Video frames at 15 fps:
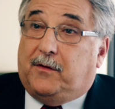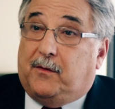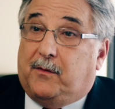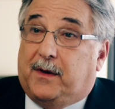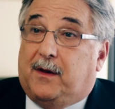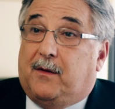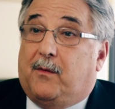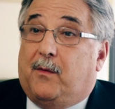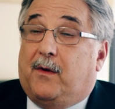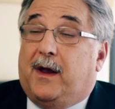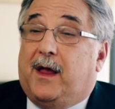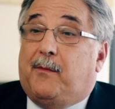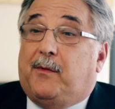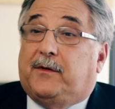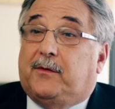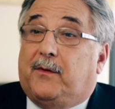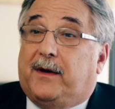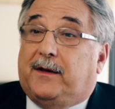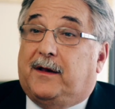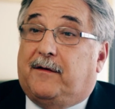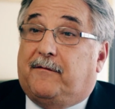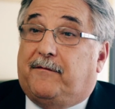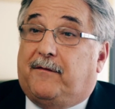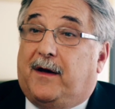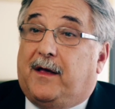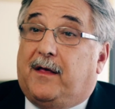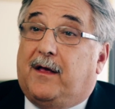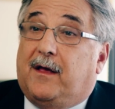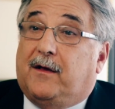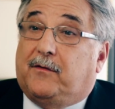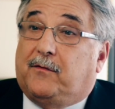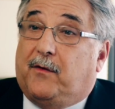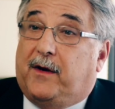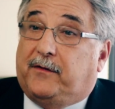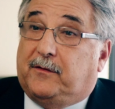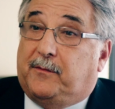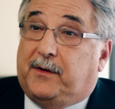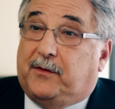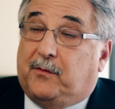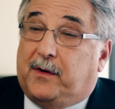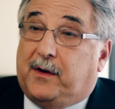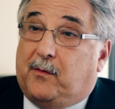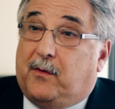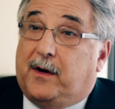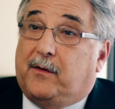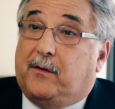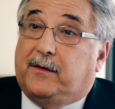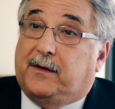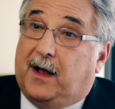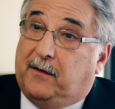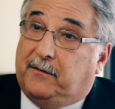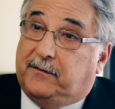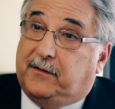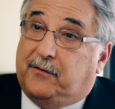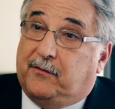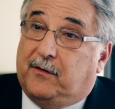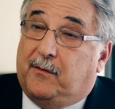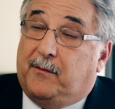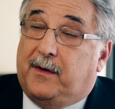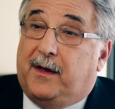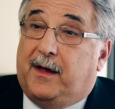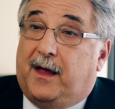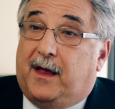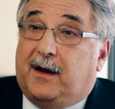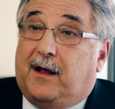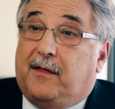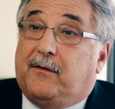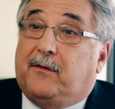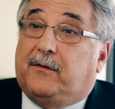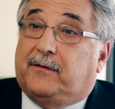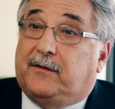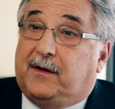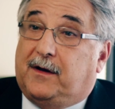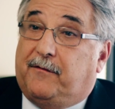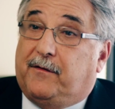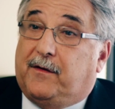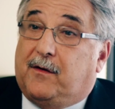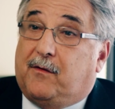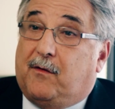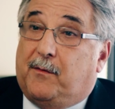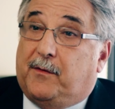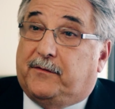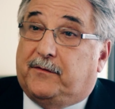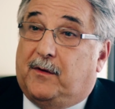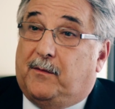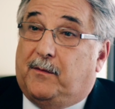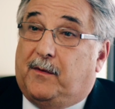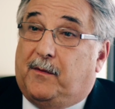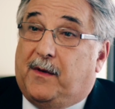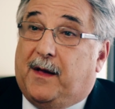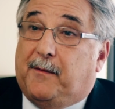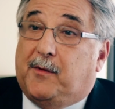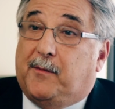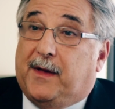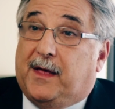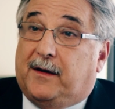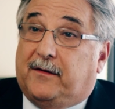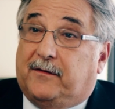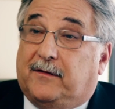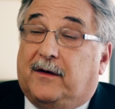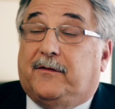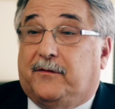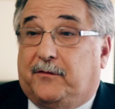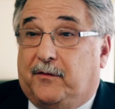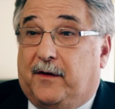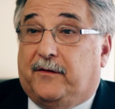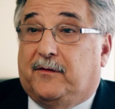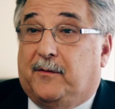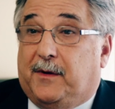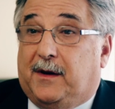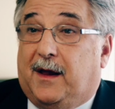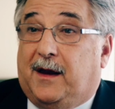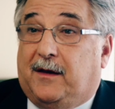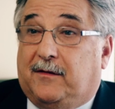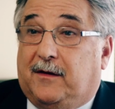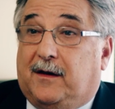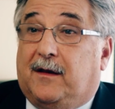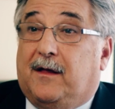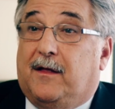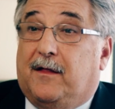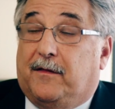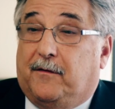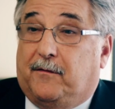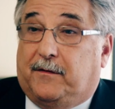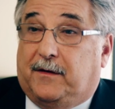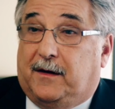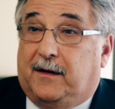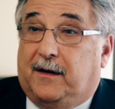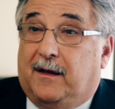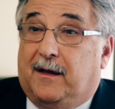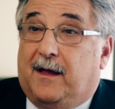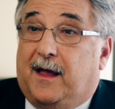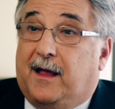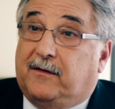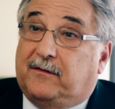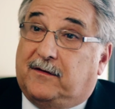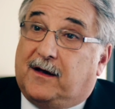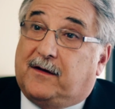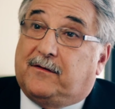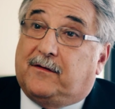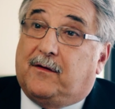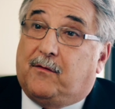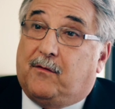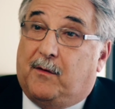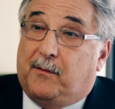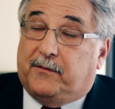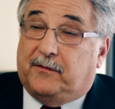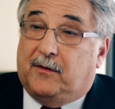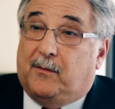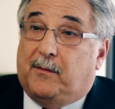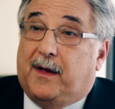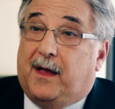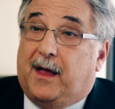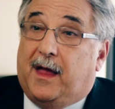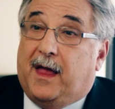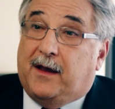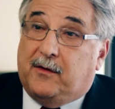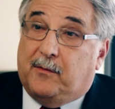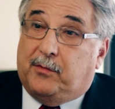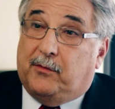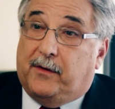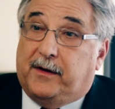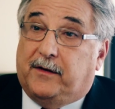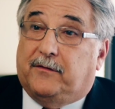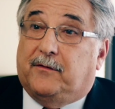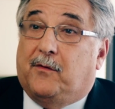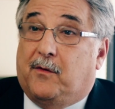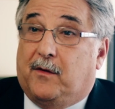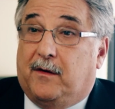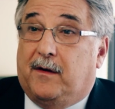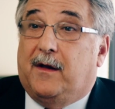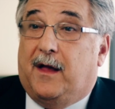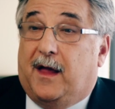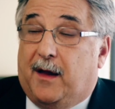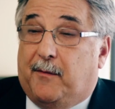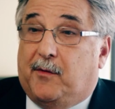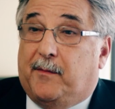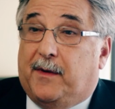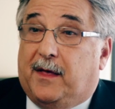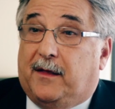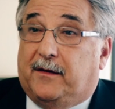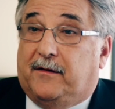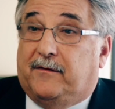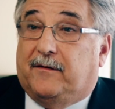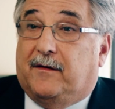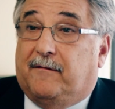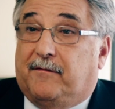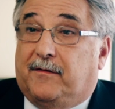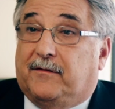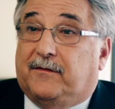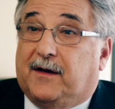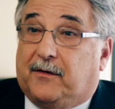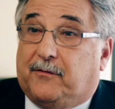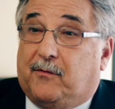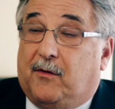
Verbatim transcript: doing, we're able to identify trisomy 21 or Down syndrome and other significant chromosomal abnormalities such as trisomy 18, 13, and sex chromosome aneuploidies or abnormalities of the sex